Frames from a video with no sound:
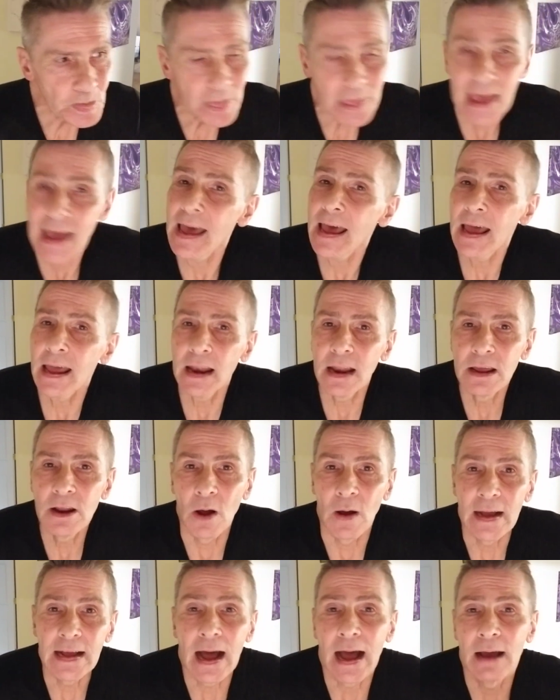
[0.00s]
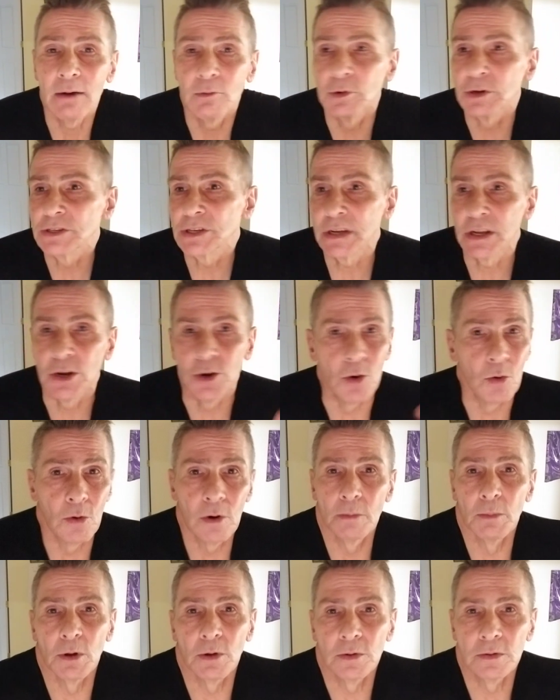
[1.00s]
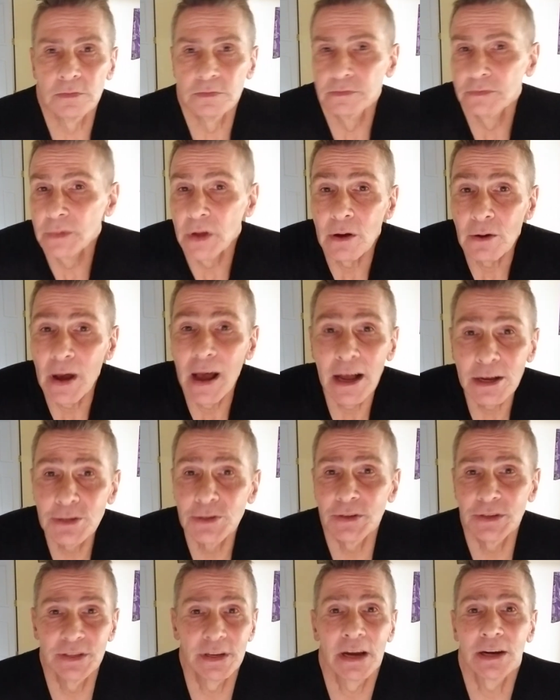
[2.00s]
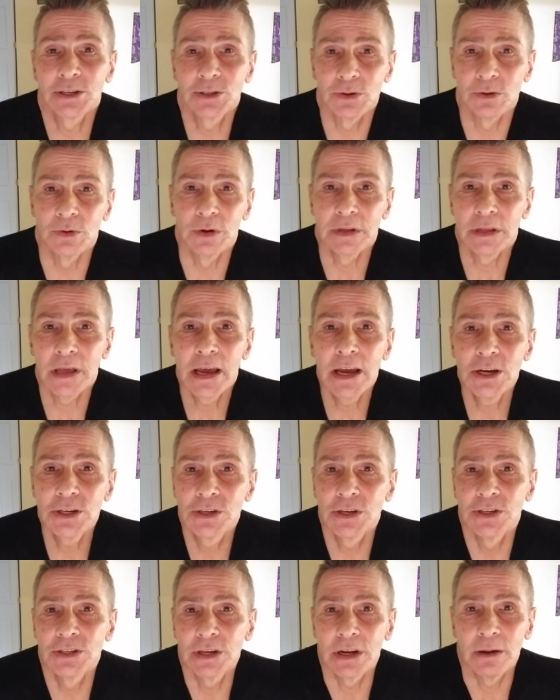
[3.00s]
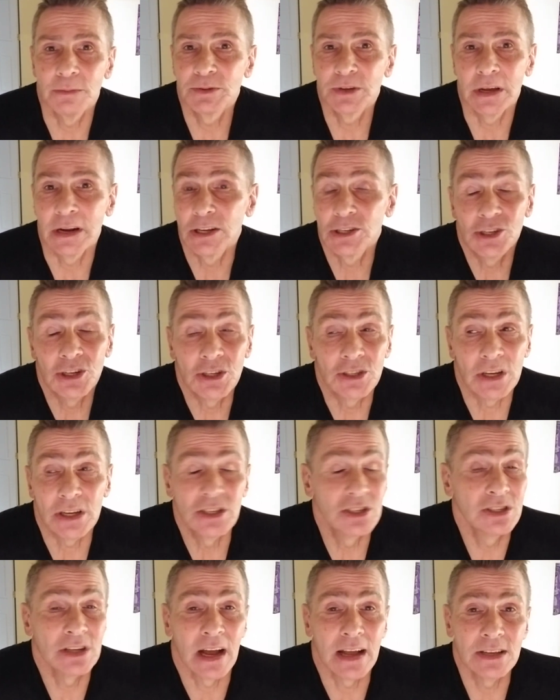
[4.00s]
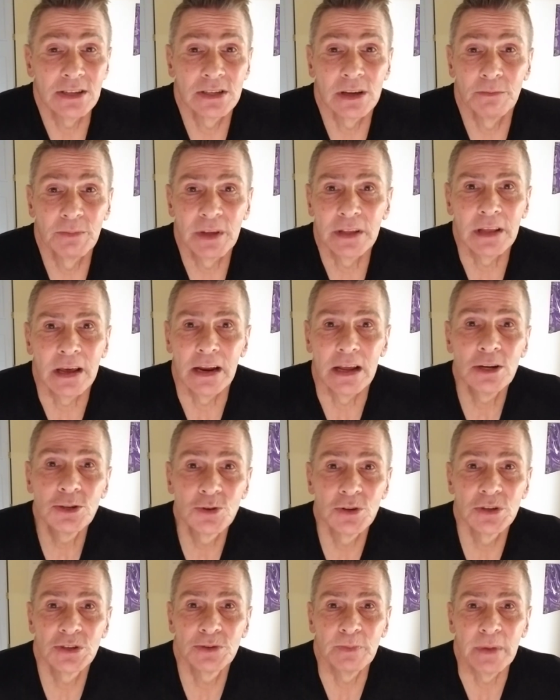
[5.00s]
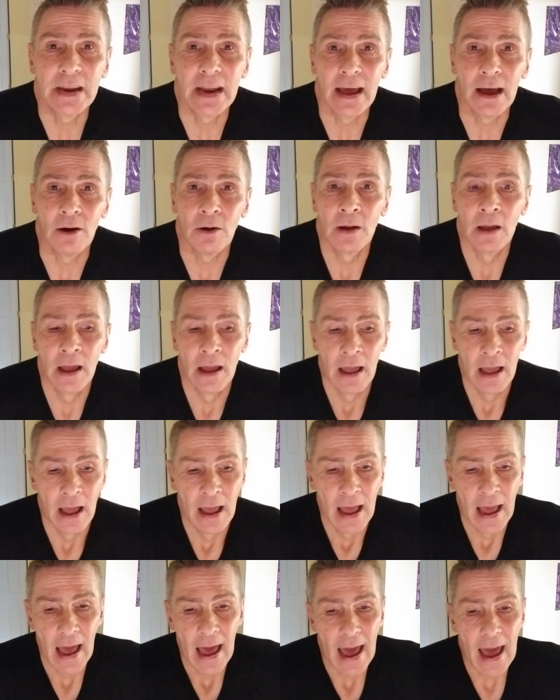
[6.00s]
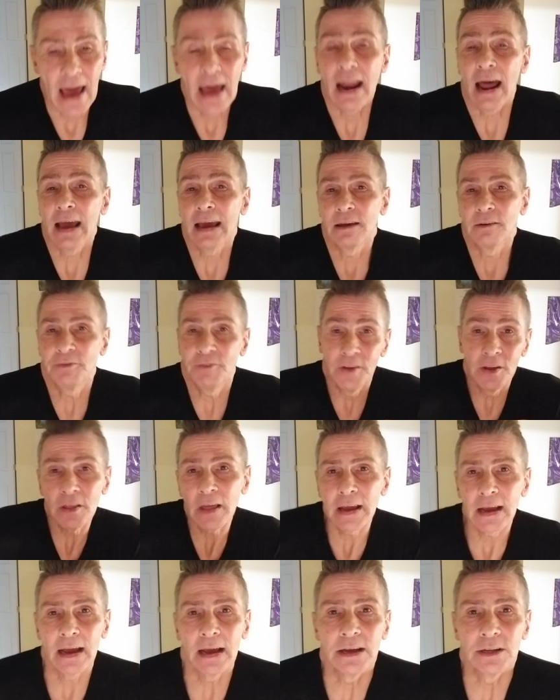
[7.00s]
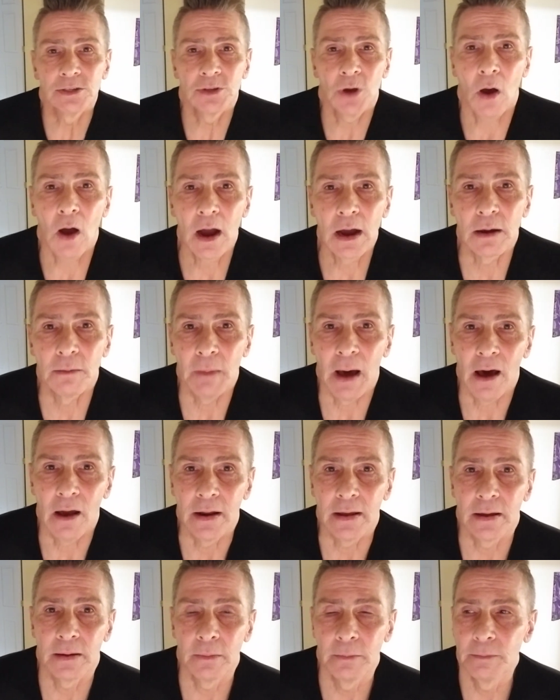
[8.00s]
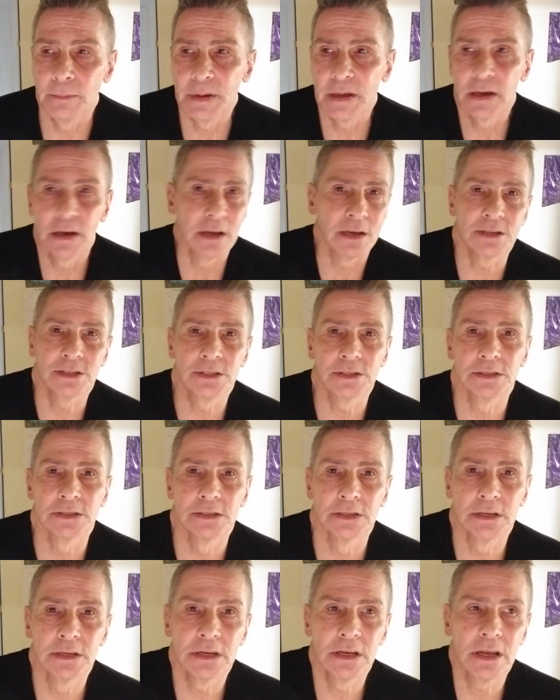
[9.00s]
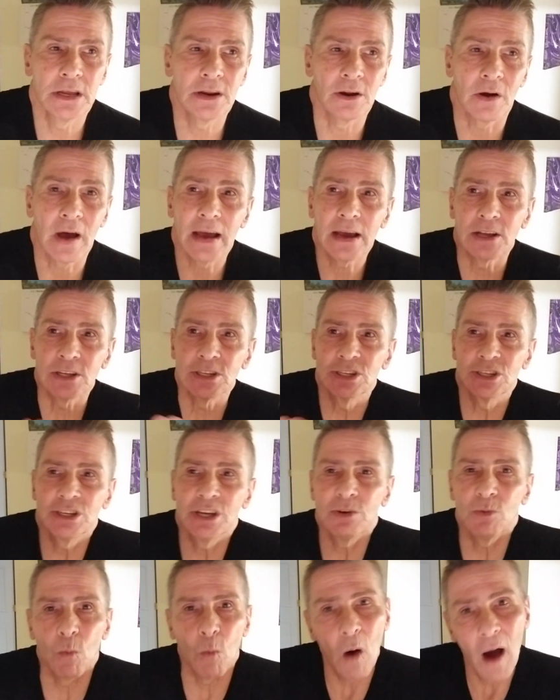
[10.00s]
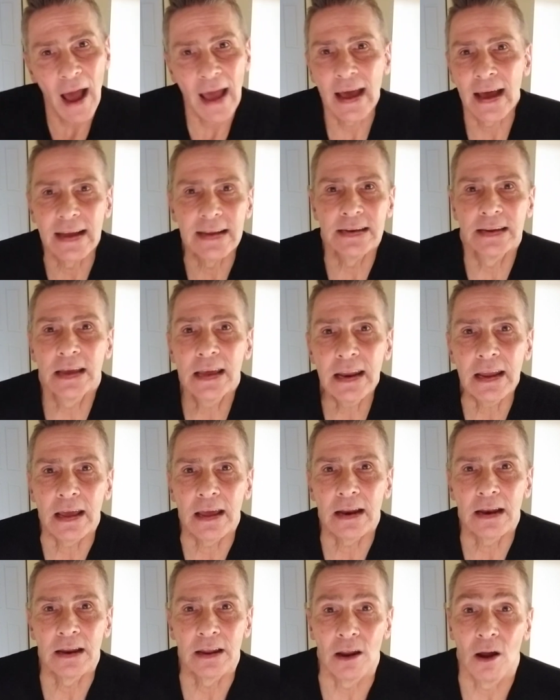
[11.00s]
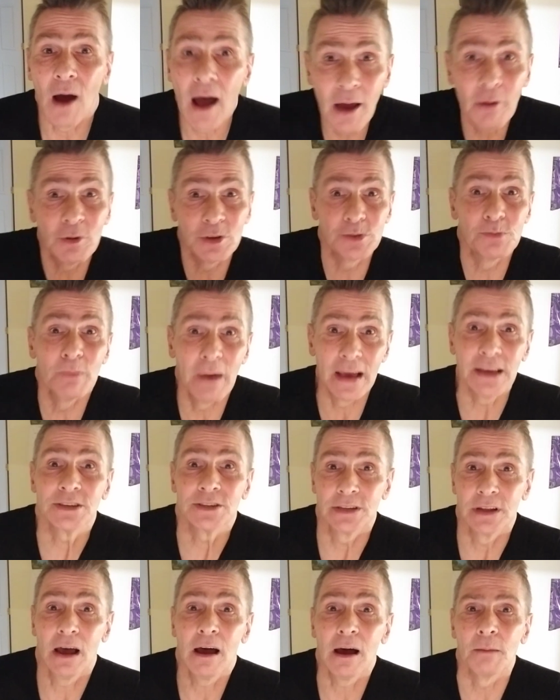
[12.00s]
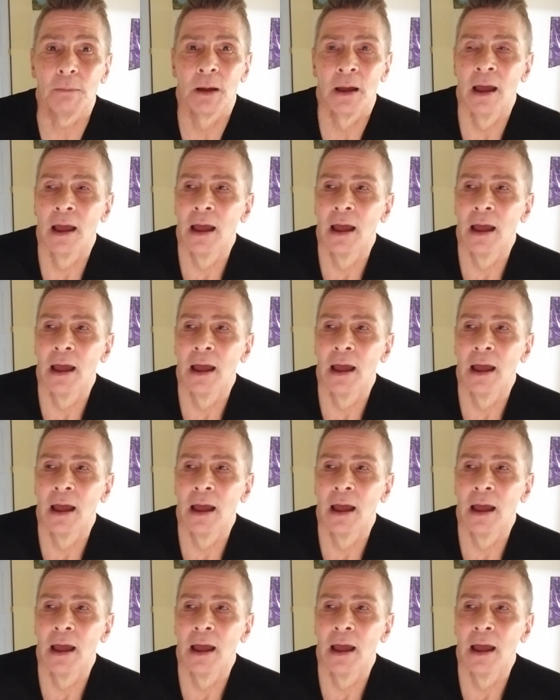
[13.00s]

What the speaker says: And, I was in normal, heterosexual relationships, and it's not something that interests me now. And I could feel like I could talk about it because, I could see why I did it. I was messed up.